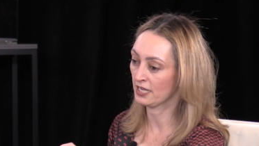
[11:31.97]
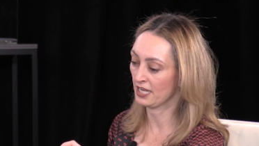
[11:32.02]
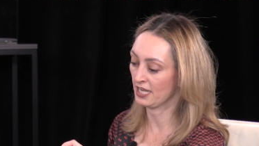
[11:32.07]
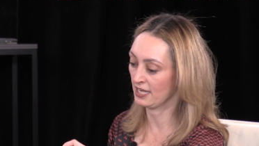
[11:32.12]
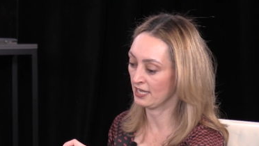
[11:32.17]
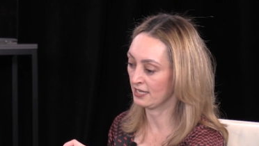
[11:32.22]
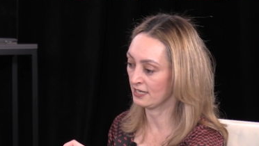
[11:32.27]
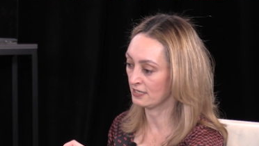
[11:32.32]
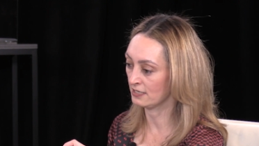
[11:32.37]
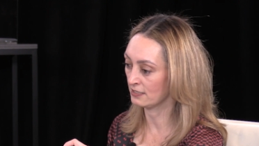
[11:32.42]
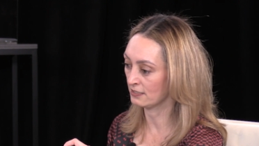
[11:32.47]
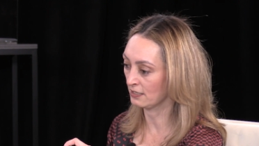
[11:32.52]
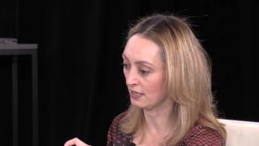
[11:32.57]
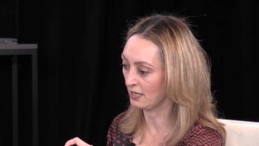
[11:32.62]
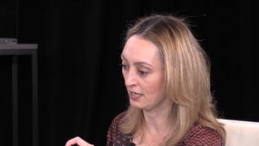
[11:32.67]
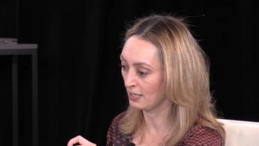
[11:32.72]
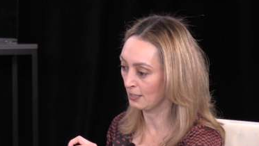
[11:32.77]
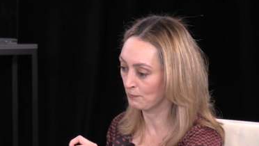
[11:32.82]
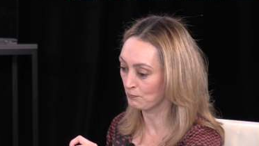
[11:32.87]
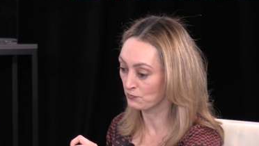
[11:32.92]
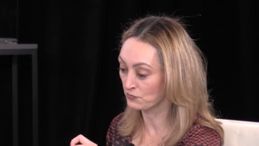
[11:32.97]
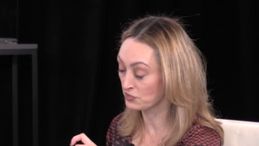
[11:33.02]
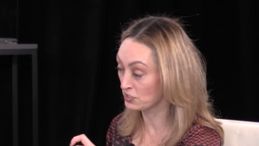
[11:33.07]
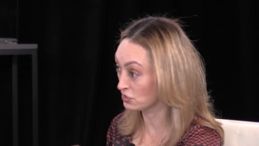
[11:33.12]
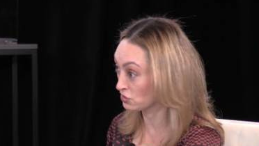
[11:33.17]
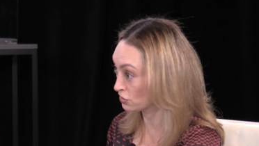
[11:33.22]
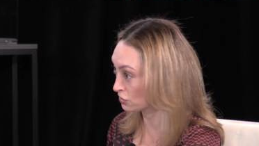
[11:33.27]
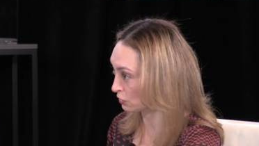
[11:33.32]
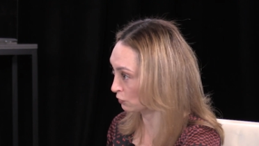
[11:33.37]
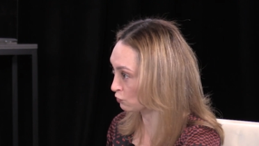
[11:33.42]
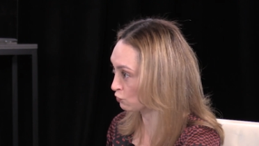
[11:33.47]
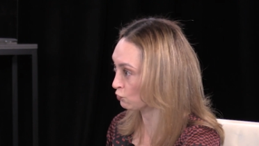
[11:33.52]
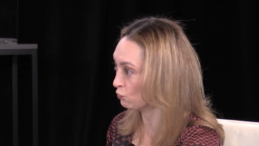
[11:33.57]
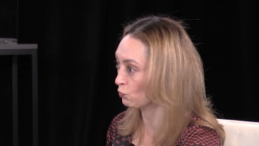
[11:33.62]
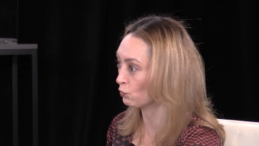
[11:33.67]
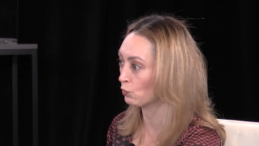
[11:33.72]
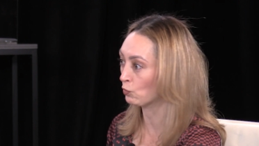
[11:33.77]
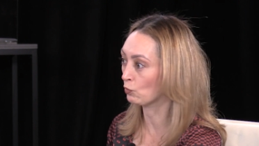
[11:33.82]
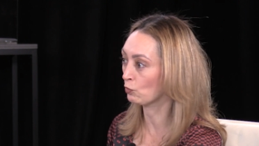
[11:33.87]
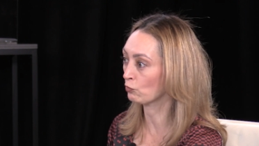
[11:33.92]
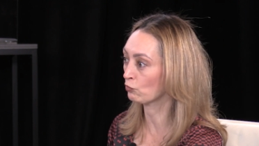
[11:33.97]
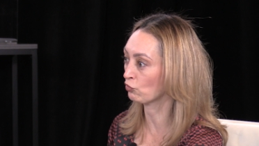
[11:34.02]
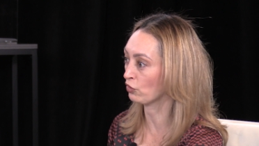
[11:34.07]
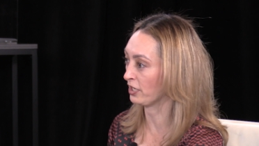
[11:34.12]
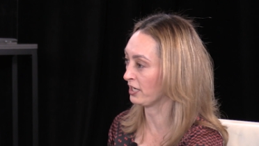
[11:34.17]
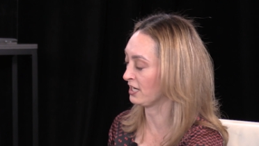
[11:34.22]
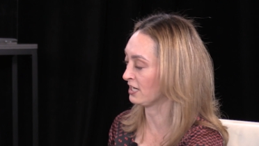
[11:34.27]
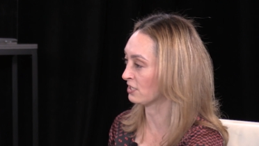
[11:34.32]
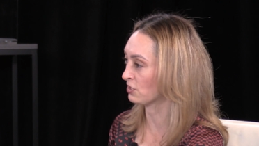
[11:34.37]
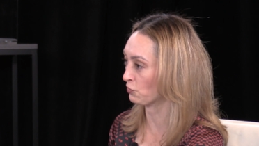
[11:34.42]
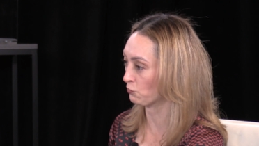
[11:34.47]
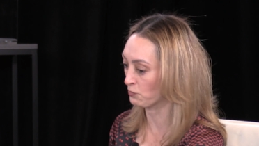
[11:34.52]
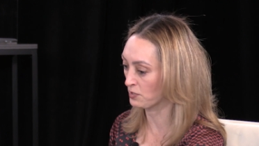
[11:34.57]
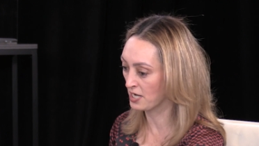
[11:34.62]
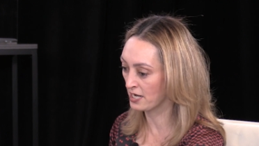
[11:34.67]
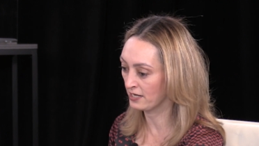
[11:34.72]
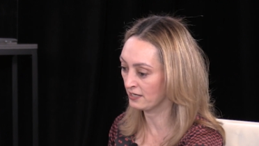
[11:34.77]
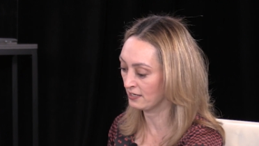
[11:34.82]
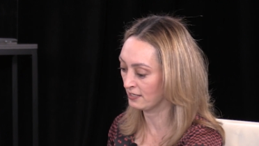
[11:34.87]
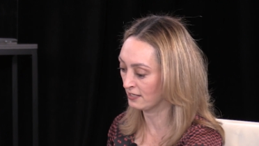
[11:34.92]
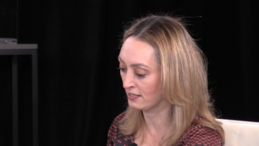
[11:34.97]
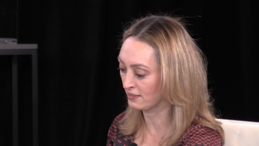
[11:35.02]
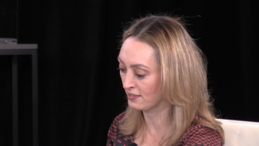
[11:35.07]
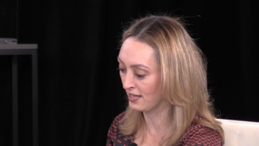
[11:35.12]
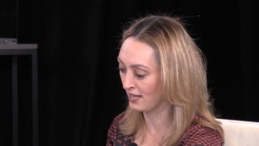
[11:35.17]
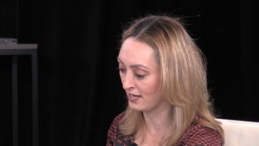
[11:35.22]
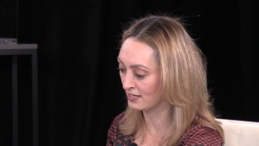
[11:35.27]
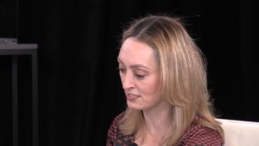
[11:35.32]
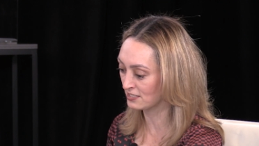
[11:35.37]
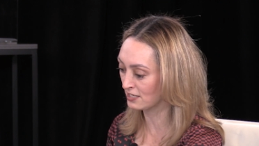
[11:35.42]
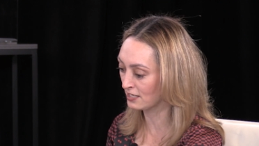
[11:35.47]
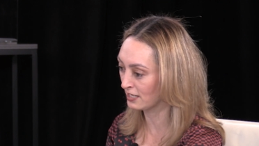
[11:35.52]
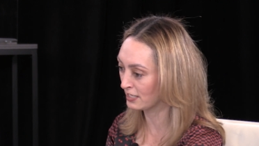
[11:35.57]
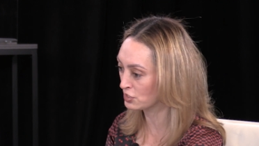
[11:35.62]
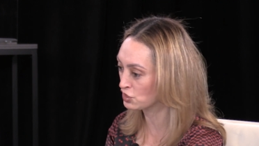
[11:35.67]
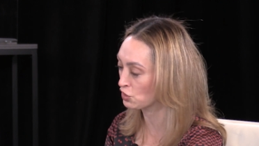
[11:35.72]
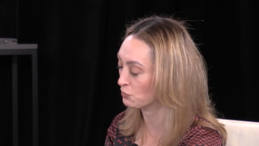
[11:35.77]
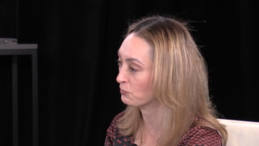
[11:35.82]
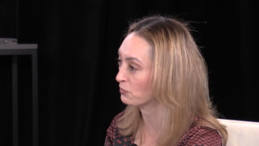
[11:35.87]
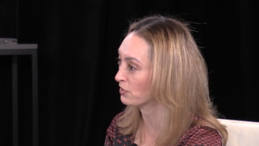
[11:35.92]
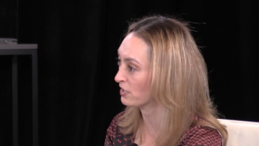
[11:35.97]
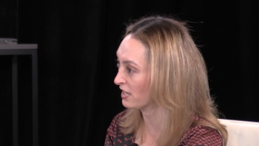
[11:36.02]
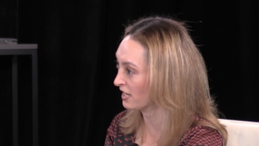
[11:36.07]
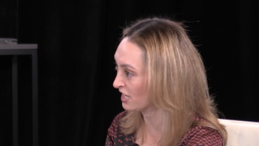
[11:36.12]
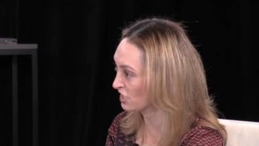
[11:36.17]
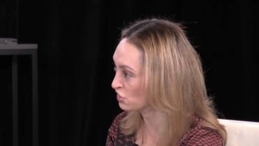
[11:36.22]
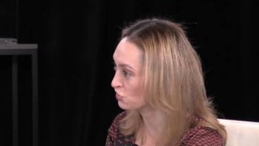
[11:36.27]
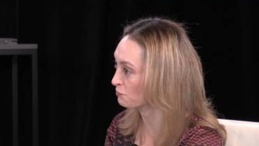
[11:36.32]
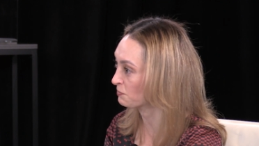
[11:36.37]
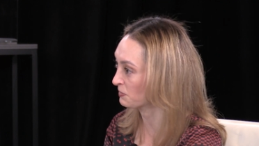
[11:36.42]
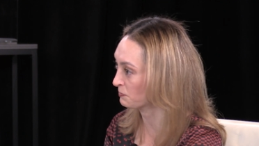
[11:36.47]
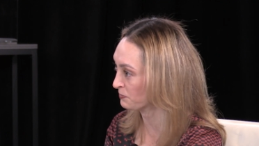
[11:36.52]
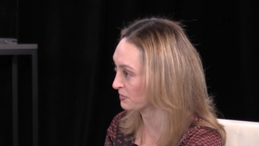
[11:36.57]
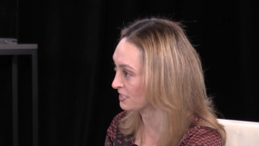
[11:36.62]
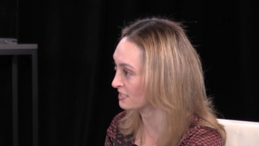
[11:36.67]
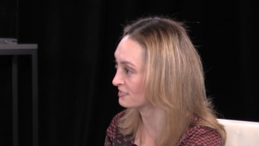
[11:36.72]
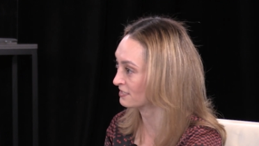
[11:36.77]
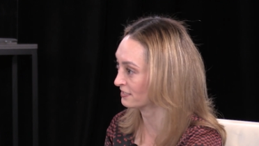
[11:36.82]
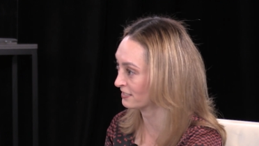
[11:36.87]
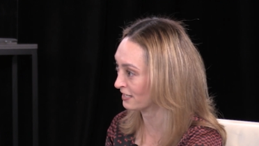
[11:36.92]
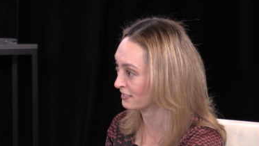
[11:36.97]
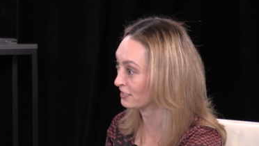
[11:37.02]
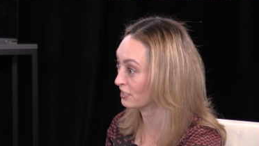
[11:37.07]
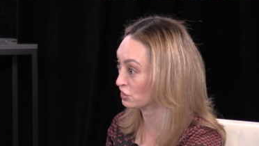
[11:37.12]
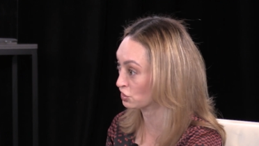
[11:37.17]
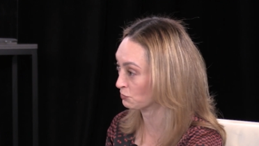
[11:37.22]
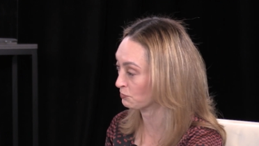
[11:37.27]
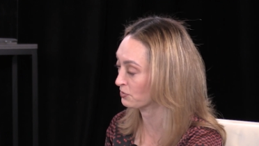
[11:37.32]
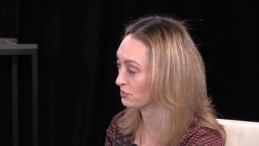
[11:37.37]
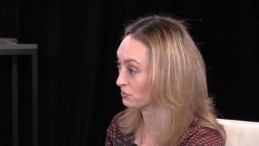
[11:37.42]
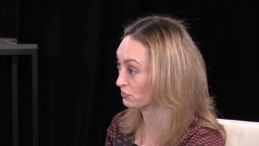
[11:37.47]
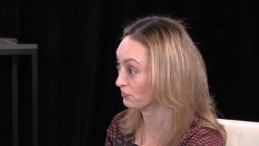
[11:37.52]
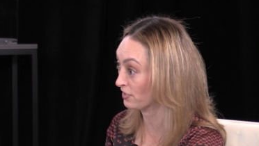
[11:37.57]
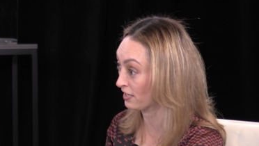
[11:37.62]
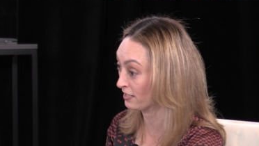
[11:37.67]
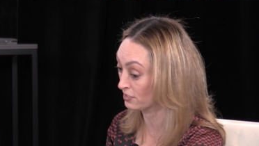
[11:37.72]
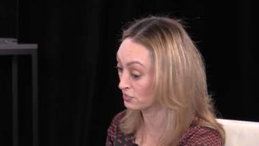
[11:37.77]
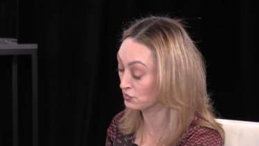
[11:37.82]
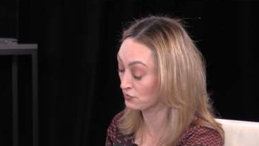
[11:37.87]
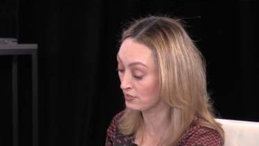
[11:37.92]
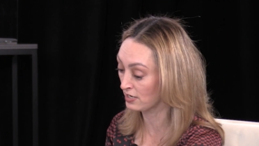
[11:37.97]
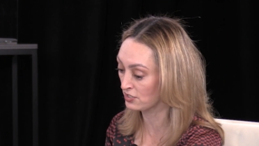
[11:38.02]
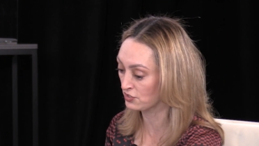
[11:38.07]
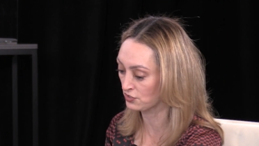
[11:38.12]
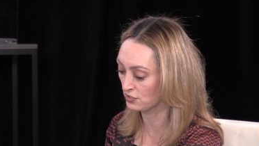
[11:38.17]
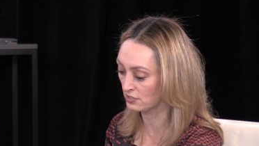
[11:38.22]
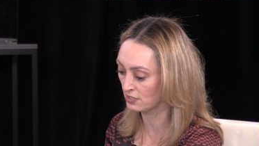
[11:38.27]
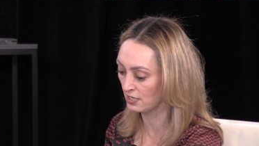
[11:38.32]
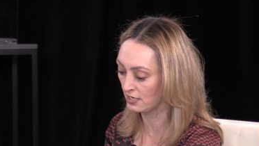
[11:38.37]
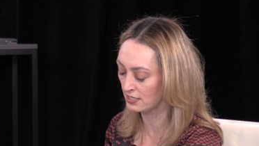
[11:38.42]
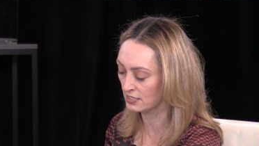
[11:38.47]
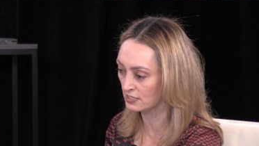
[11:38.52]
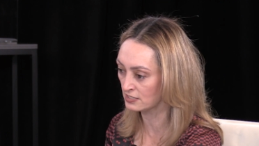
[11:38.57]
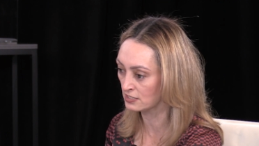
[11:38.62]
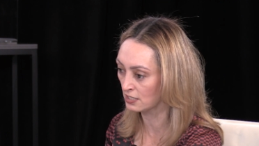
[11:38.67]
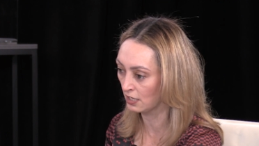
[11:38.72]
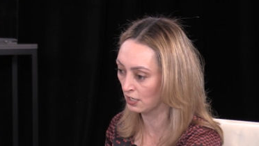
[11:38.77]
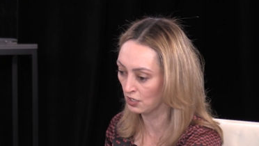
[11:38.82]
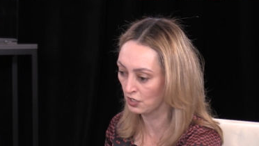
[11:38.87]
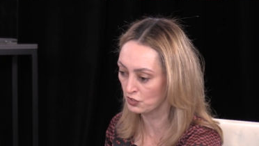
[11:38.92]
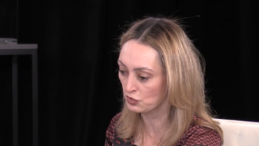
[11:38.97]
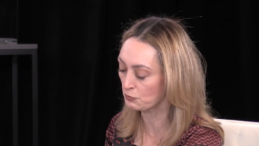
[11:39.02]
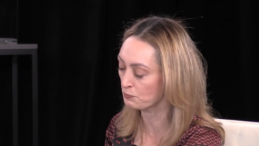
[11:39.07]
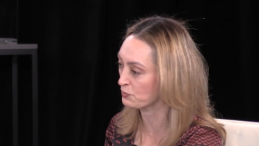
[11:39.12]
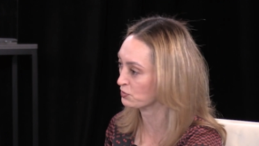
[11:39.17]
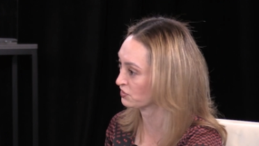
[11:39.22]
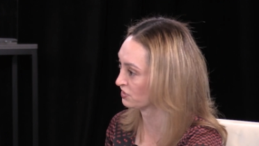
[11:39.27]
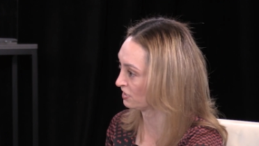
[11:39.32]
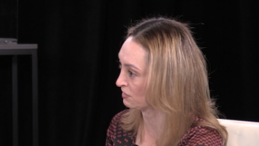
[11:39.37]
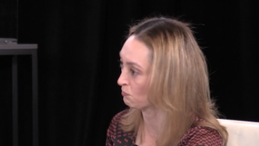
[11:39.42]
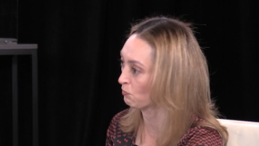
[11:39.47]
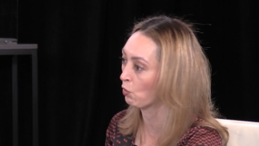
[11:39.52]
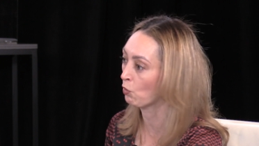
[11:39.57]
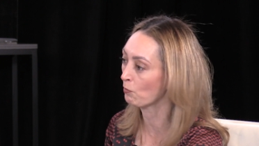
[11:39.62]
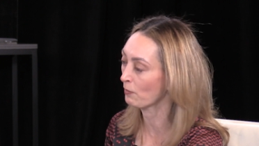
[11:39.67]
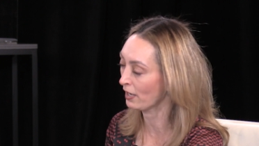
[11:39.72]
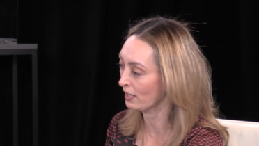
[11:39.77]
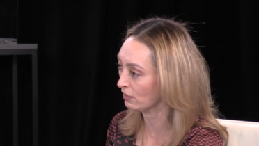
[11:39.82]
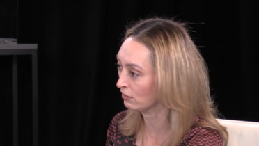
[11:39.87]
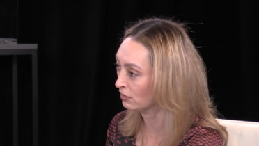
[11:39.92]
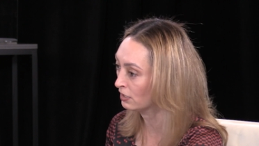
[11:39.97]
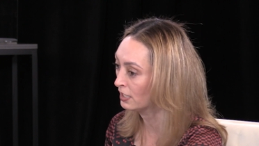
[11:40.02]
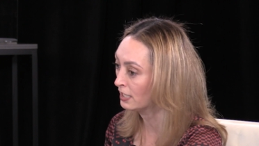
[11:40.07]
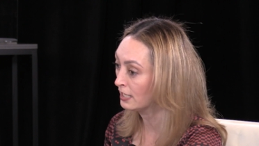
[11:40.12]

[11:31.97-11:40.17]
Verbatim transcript: in um, digital tools, in creating that customer engagement piece and that customer inter interaction that is 100% mobile.